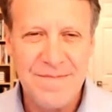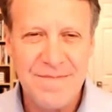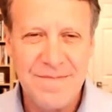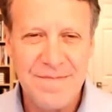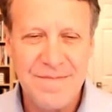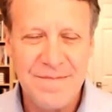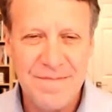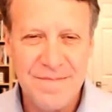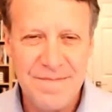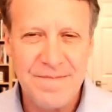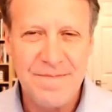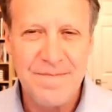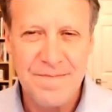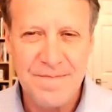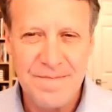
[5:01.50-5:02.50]

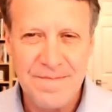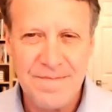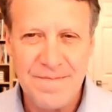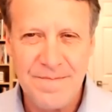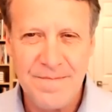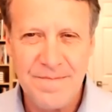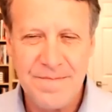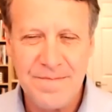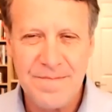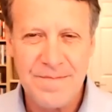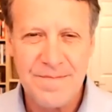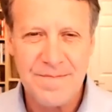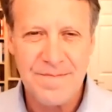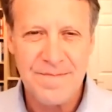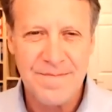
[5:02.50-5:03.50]

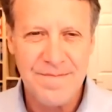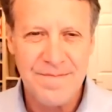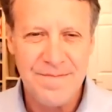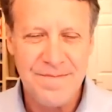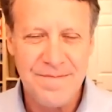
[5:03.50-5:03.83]
[no speech]